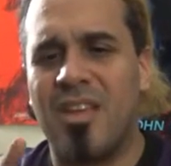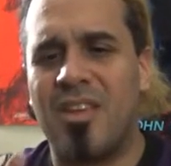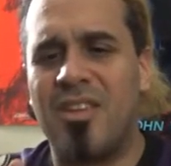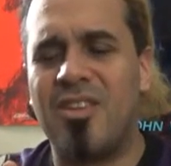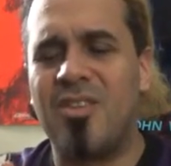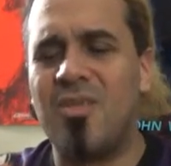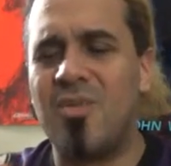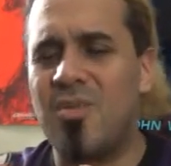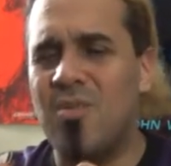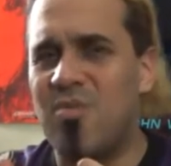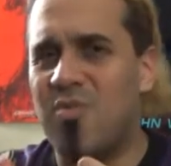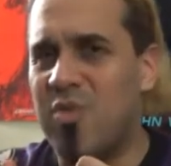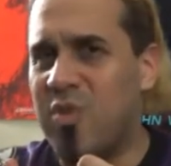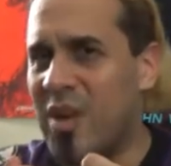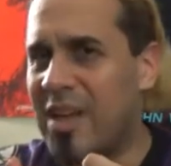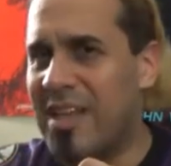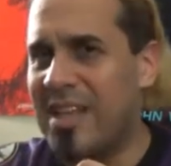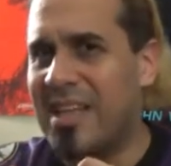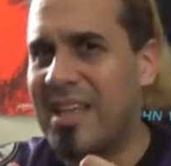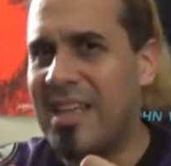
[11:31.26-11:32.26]
You
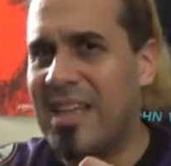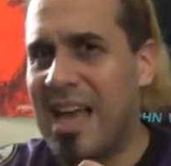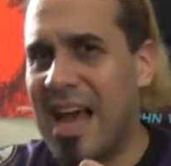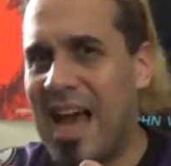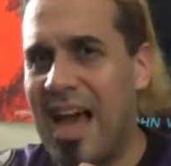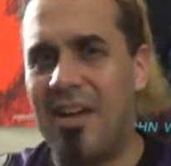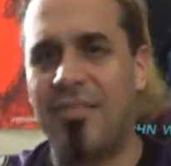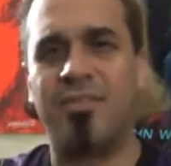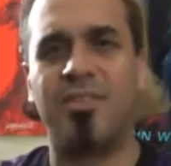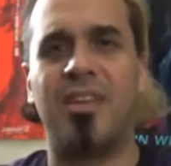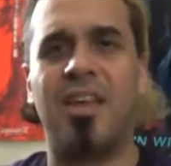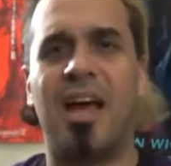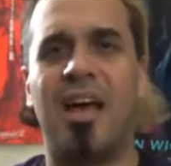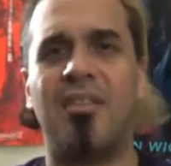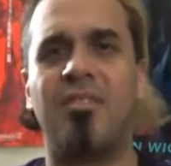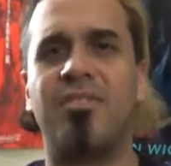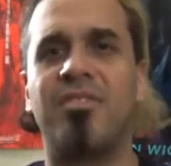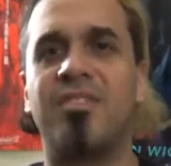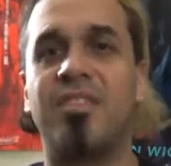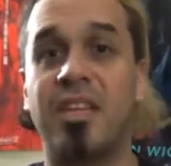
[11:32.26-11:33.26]
really have to
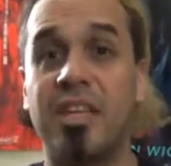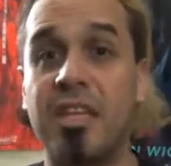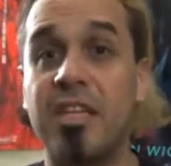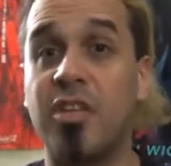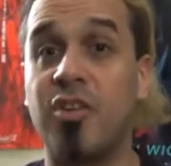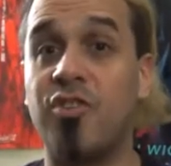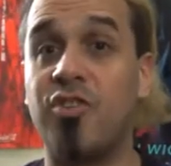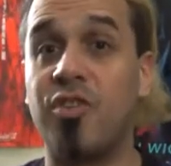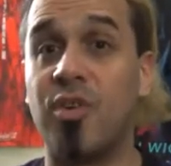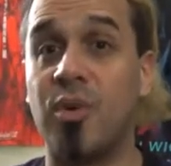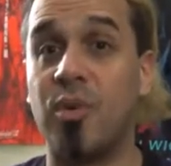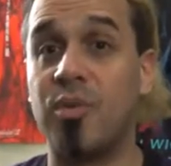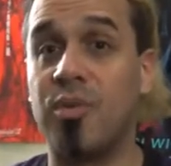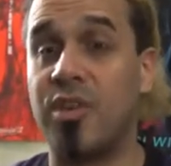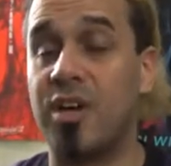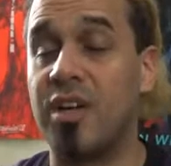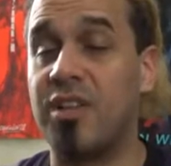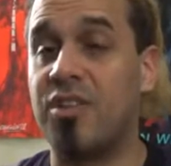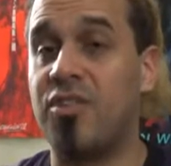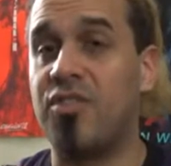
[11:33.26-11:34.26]
have seen the show
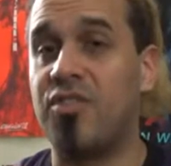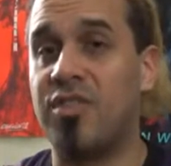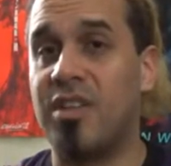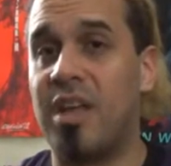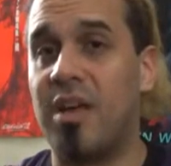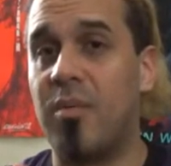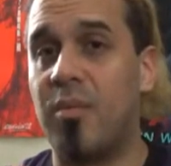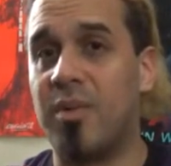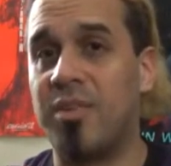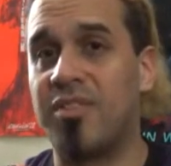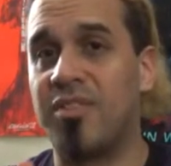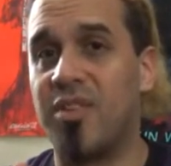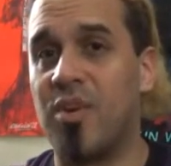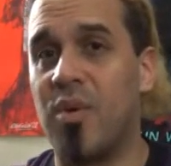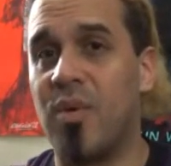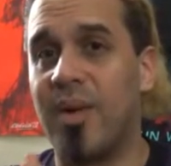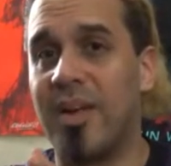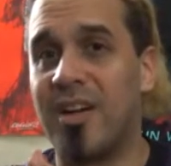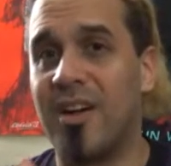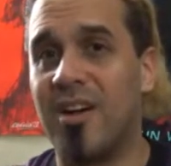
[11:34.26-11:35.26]
to understand what's
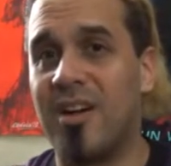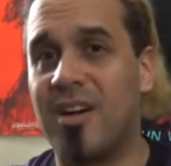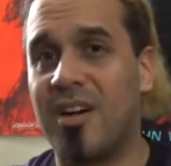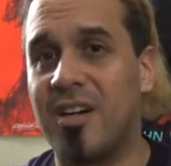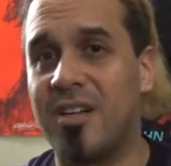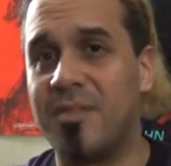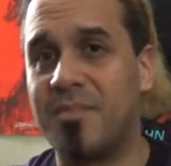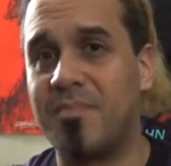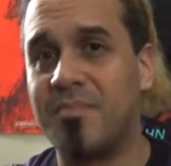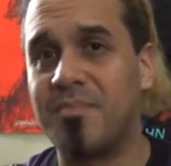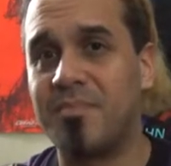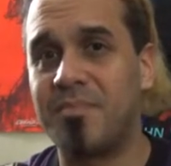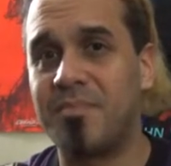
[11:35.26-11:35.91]
going on.